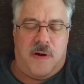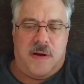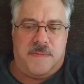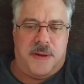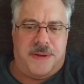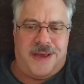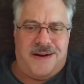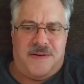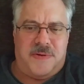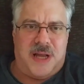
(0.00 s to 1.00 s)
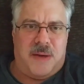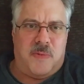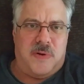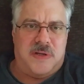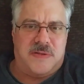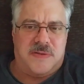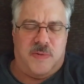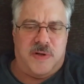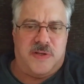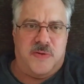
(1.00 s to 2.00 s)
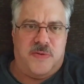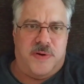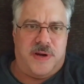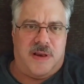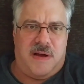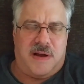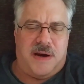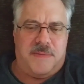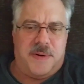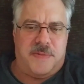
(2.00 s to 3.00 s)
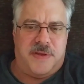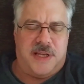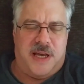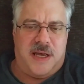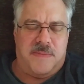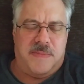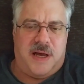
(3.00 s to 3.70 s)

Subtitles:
on, maybe, I don't know what time it was, 1, 2, 3 o'clock, I don't remember the time.